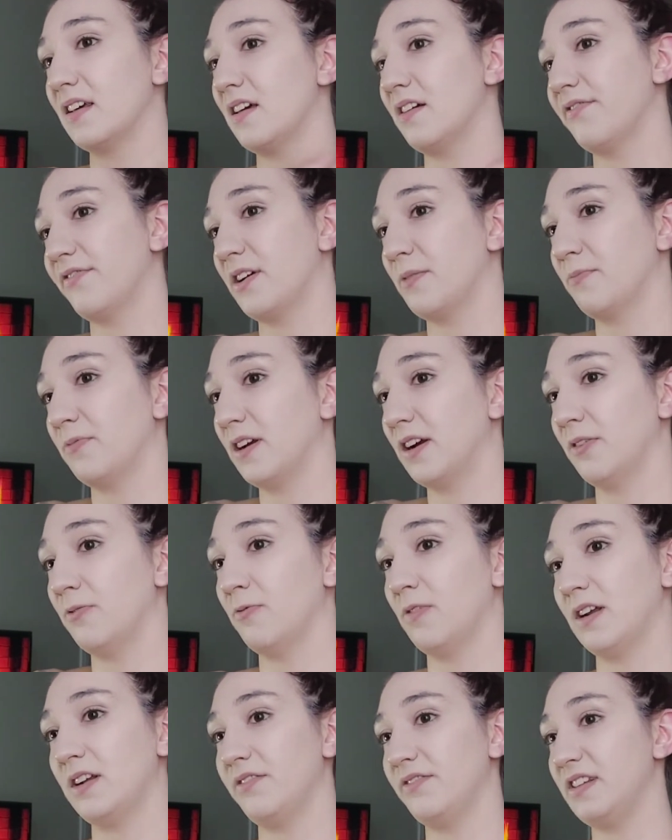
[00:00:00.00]
if I'm wearing
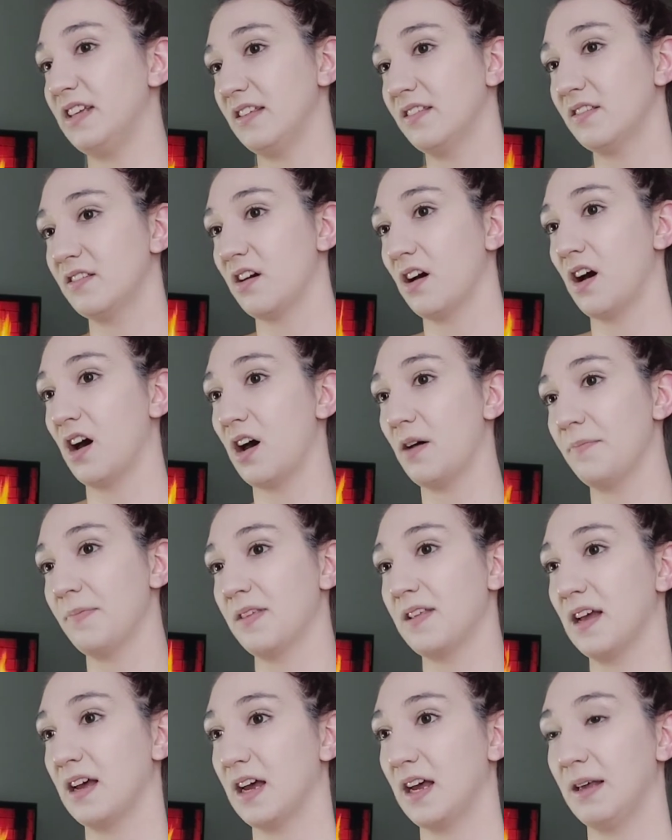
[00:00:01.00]
one of these tops
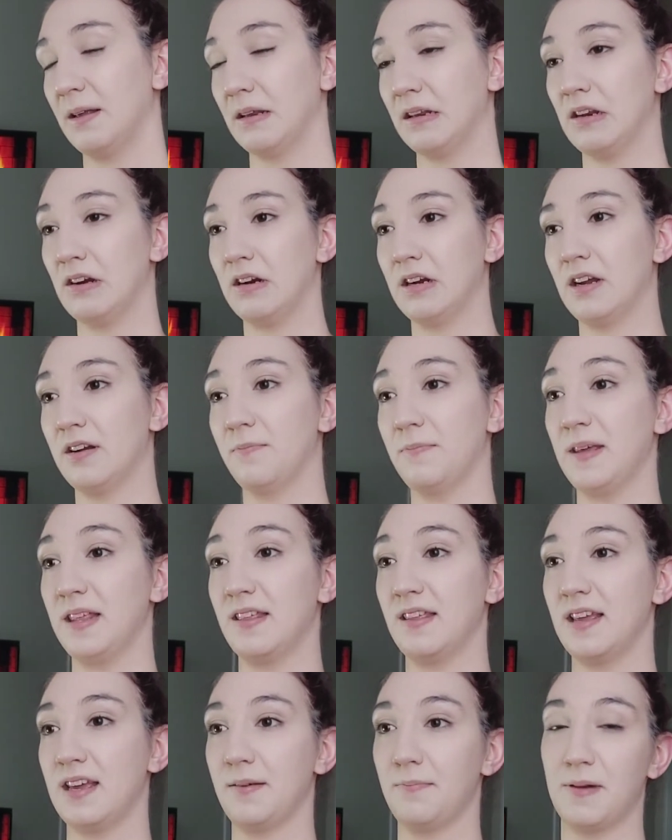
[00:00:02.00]
that you're gonna be
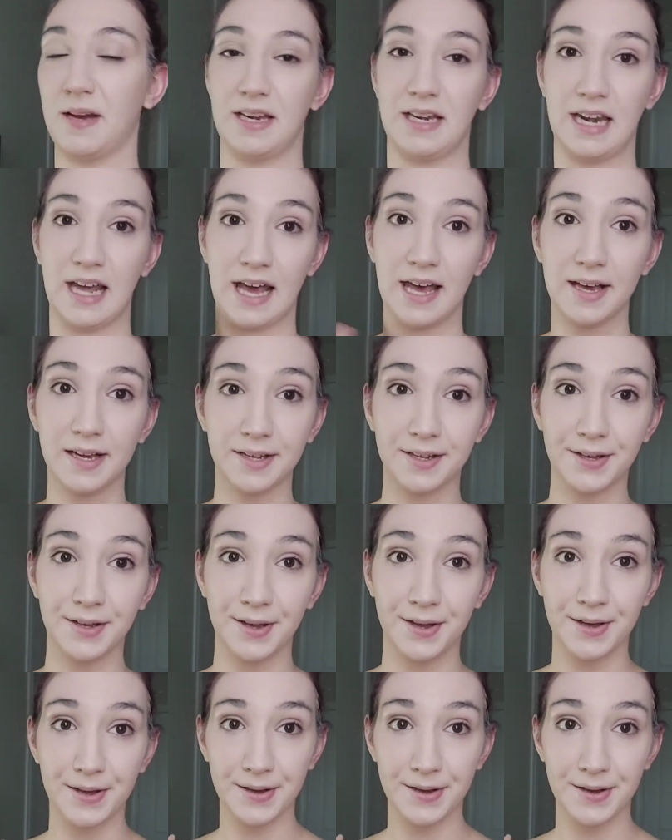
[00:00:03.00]
seeing my neck.